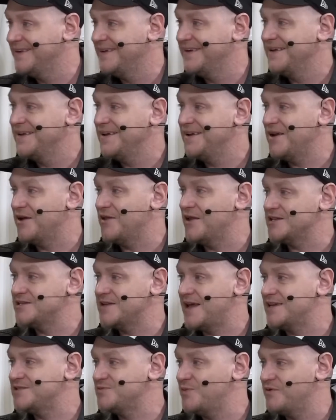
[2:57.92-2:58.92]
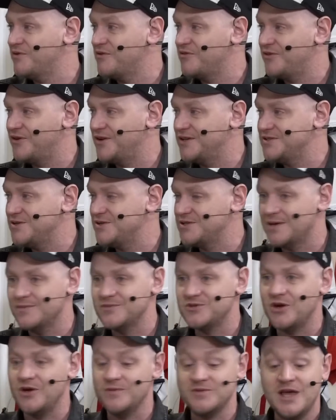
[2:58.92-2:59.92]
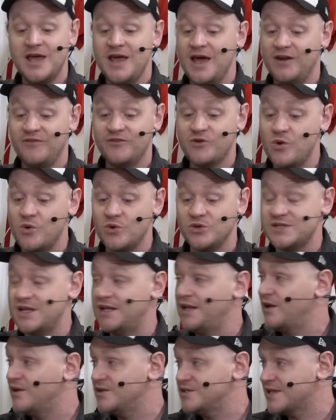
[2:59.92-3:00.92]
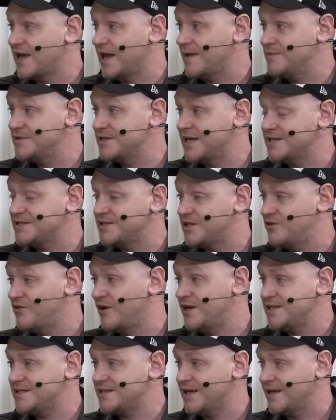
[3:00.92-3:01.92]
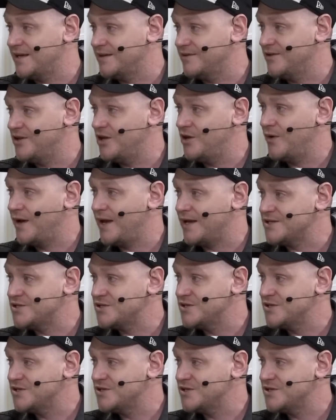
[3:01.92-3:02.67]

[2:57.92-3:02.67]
You know, as, as we refer to sometimes. And of course, their last game is against the great Satan, the US,